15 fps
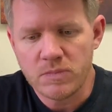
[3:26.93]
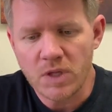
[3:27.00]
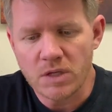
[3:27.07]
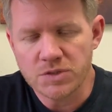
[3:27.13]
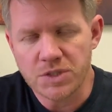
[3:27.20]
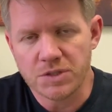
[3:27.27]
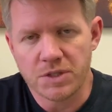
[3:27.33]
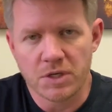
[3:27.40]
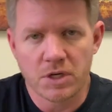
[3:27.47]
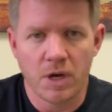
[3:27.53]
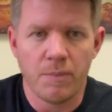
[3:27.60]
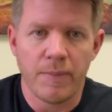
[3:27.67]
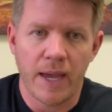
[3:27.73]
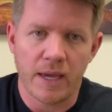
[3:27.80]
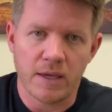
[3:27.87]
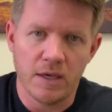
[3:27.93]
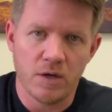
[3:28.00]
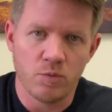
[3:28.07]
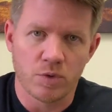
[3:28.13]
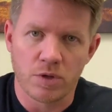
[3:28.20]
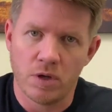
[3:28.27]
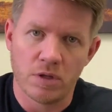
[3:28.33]
So they'll come back
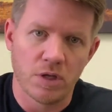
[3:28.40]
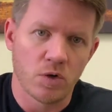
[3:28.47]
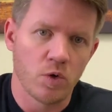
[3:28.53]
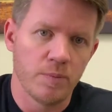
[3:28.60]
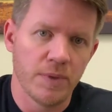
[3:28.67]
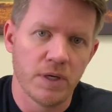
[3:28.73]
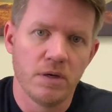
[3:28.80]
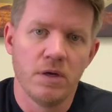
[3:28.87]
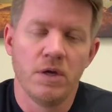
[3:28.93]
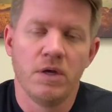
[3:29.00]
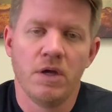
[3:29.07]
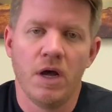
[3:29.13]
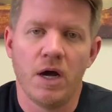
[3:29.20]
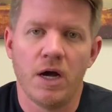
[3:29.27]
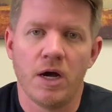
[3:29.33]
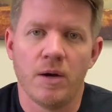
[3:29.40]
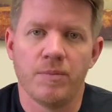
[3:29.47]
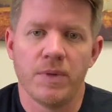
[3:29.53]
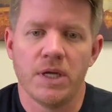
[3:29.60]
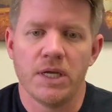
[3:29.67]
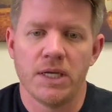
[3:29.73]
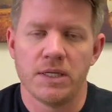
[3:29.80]
in with all the equipment.
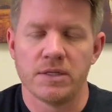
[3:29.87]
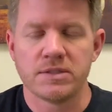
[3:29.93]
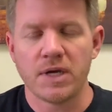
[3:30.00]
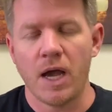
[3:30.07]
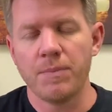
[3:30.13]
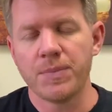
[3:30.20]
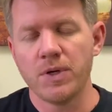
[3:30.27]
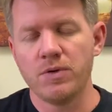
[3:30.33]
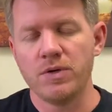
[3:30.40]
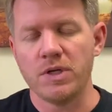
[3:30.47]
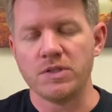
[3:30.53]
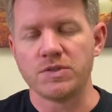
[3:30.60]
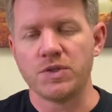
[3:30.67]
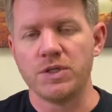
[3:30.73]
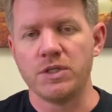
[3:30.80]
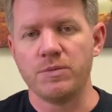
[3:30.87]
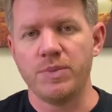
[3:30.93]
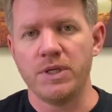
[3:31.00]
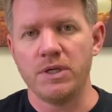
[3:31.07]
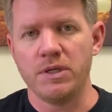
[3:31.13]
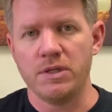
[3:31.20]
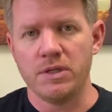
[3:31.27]
And the top coat is going to
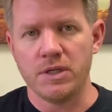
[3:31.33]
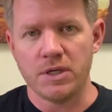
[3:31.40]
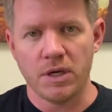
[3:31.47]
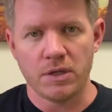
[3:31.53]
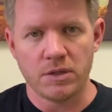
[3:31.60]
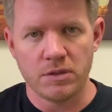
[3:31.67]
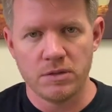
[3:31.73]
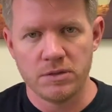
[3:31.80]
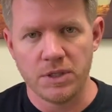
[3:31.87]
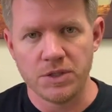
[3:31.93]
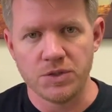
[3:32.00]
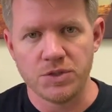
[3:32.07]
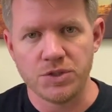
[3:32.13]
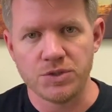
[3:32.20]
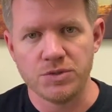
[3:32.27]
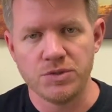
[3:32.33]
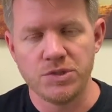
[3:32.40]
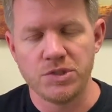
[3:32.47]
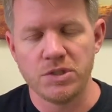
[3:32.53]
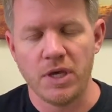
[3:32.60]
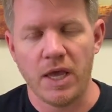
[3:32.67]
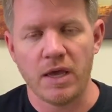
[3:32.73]
be the color that you
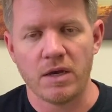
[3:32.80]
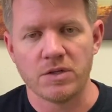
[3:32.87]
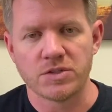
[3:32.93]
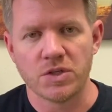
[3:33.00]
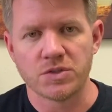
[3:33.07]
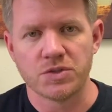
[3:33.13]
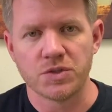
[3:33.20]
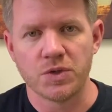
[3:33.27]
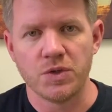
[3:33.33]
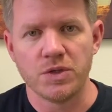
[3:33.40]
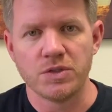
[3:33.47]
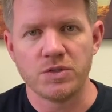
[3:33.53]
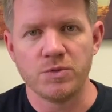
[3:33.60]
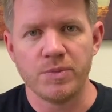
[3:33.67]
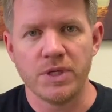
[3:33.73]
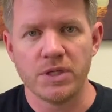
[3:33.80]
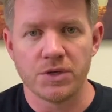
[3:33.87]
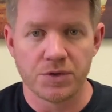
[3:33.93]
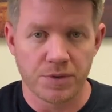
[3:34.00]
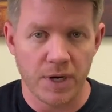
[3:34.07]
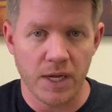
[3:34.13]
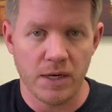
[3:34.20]
choose, and it's also going to be the
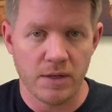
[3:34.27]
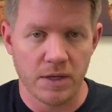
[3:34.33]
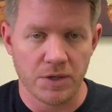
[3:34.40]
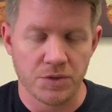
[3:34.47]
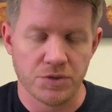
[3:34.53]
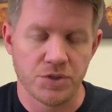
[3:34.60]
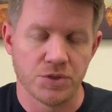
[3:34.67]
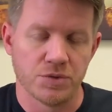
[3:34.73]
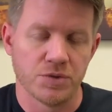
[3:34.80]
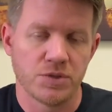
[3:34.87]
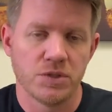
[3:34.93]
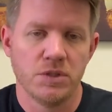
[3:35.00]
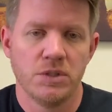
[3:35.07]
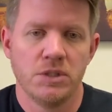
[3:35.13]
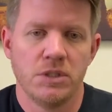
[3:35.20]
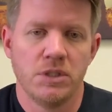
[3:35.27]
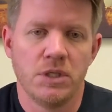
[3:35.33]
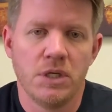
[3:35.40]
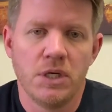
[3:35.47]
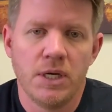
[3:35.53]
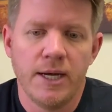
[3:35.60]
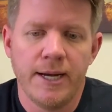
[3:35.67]
grade that you choose.
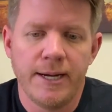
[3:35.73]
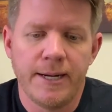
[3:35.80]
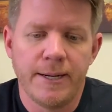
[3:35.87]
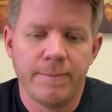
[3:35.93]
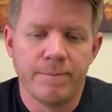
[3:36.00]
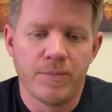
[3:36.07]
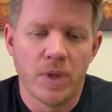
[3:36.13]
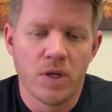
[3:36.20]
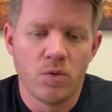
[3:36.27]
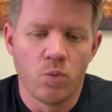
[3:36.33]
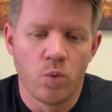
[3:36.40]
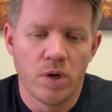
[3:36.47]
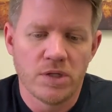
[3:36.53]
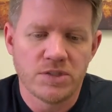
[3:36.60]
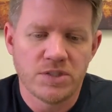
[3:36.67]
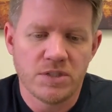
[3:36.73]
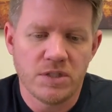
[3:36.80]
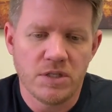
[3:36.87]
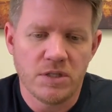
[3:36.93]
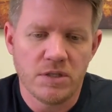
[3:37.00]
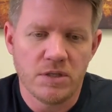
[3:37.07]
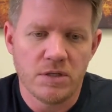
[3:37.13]
Once
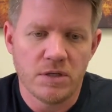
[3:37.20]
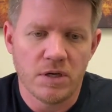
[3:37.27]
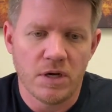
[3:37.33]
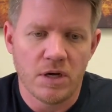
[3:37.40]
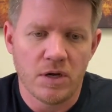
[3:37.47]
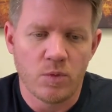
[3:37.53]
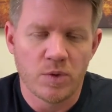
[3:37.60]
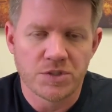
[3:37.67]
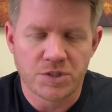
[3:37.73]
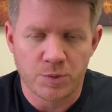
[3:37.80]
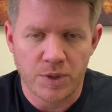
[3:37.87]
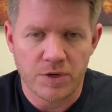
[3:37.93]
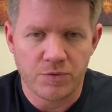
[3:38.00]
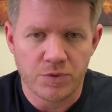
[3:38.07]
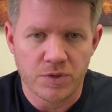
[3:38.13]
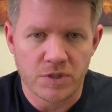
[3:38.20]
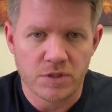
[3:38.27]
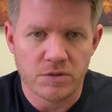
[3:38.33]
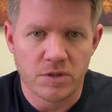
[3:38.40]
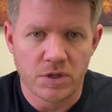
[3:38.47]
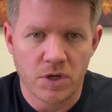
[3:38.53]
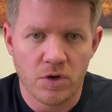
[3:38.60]
they're ready for
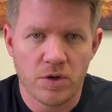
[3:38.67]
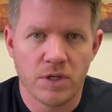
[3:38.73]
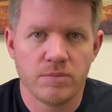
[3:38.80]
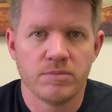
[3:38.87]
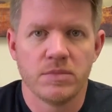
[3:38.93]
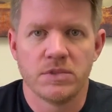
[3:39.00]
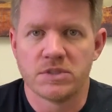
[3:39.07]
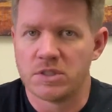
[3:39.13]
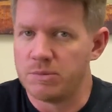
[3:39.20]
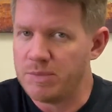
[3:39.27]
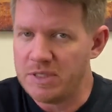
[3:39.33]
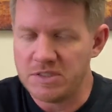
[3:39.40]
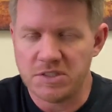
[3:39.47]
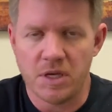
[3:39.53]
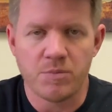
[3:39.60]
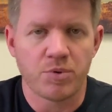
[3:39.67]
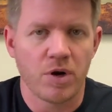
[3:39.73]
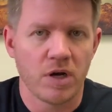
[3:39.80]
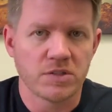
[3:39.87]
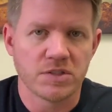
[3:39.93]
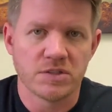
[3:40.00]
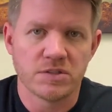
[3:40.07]
the coating, it's going to be the same
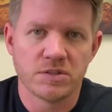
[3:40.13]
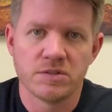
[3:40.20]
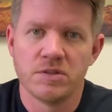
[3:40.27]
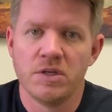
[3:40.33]
process,